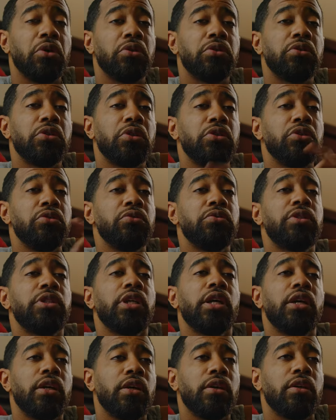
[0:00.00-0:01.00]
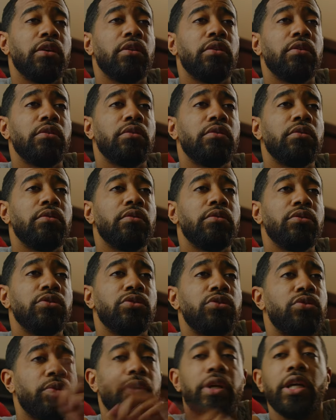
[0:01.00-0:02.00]
So you sell
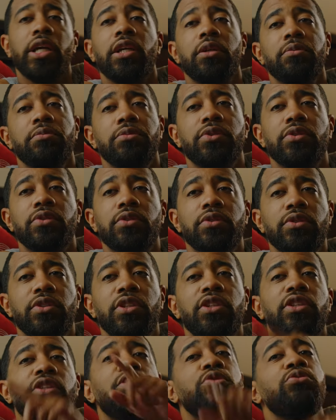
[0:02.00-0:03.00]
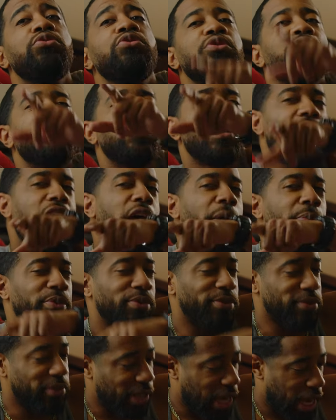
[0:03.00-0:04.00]
dreams to delusional
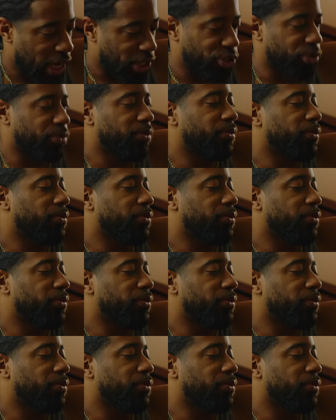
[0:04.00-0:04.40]
couples. Gotcha.